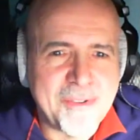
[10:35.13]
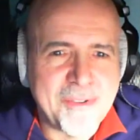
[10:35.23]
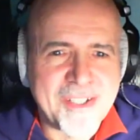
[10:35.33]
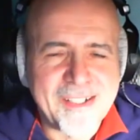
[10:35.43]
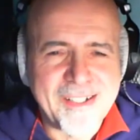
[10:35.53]

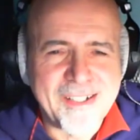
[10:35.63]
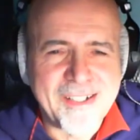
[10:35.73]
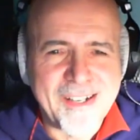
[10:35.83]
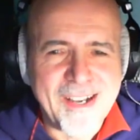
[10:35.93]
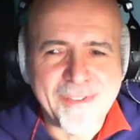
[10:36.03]
and
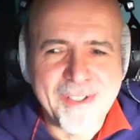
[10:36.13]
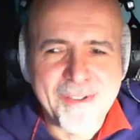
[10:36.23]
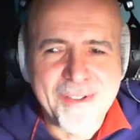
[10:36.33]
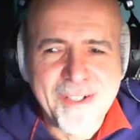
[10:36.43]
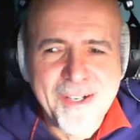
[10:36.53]
I
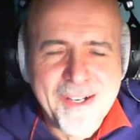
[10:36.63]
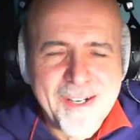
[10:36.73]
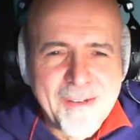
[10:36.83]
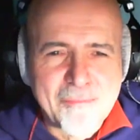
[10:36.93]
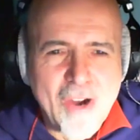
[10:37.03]
have no
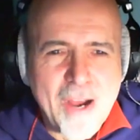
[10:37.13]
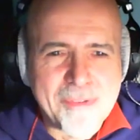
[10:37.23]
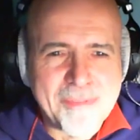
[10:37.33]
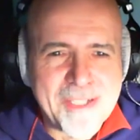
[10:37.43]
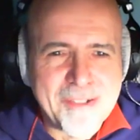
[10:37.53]

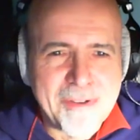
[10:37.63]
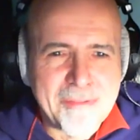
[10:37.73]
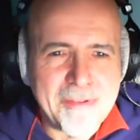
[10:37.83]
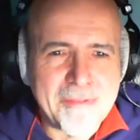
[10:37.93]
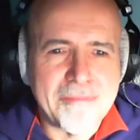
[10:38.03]
problem,
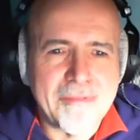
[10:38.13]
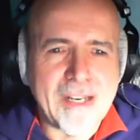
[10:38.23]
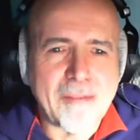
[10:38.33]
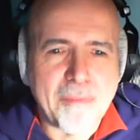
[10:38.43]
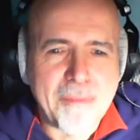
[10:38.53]
with
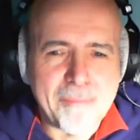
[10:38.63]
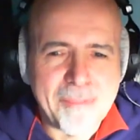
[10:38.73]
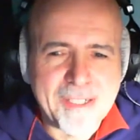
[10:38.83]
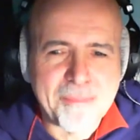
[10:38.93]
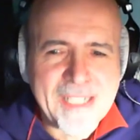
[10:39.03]
whatever public
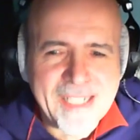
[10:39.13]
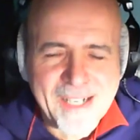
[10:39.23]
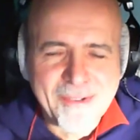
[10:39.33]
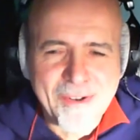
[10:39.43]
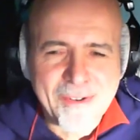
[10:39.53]
speaking
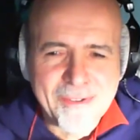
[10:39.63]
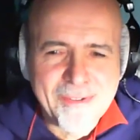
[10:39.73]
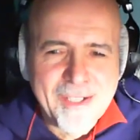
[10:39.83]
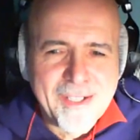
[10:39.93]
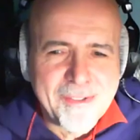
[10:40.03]
or
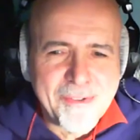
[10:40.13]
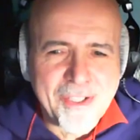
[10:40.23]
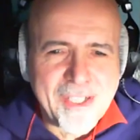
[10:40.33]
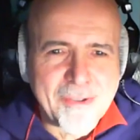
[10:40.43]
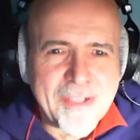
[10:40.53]
usually
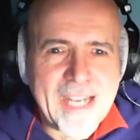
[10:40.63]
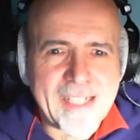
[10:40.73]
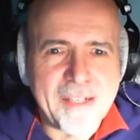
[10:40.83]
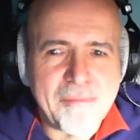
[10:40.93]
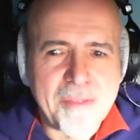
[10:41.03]
connecting
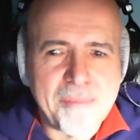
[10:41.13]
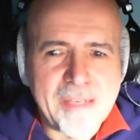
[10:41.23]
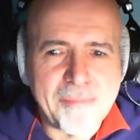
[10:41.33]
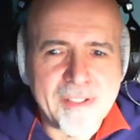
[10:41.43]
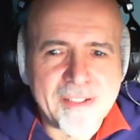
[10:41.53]
with
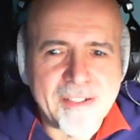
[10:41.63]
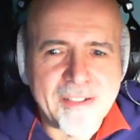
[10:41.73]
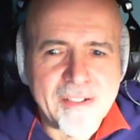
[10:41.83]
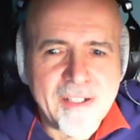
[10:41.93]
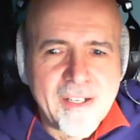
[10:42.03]
people. So
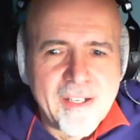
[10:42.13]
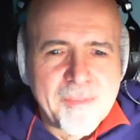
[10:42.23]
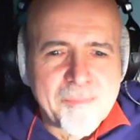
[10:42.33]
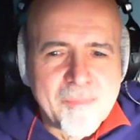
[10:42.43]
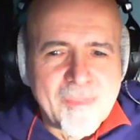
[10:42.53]

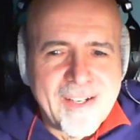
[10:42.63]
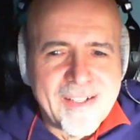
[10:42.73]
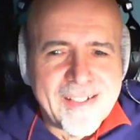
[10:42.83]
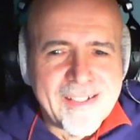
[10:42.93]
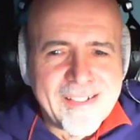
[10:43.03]

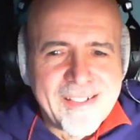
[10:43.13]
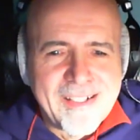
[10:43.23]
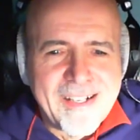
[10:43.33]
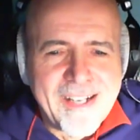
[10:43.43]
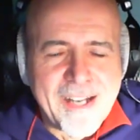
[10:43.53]

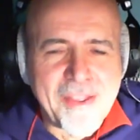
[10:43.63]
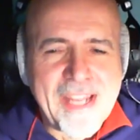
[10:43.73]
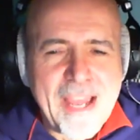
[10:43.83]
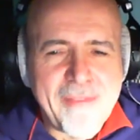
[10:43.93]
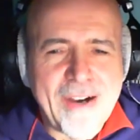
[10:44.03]
another thing
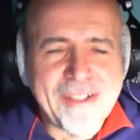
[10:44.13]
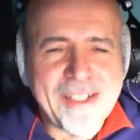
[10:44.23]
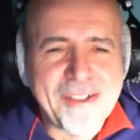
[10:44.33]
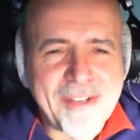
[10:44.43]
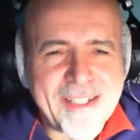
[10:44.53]
I found
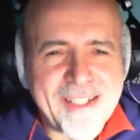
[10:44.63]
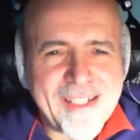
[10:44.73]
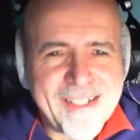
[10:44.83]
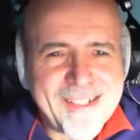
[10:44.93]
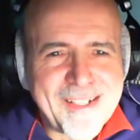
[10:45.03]
interesting,
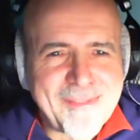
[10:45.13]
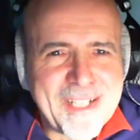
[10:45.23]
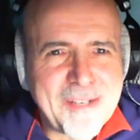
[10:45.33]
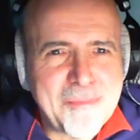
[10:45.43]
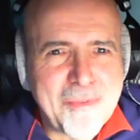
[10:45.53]
and then we
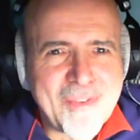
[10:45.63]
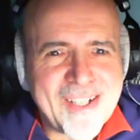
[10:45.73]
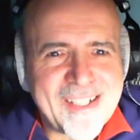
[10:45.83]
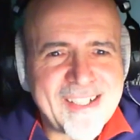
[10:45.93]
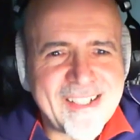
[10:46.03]
can move
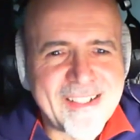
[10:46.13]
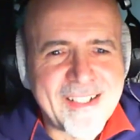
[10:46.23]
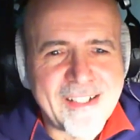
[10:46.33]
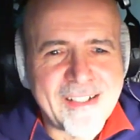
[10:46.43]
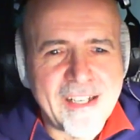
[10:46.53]
on, is that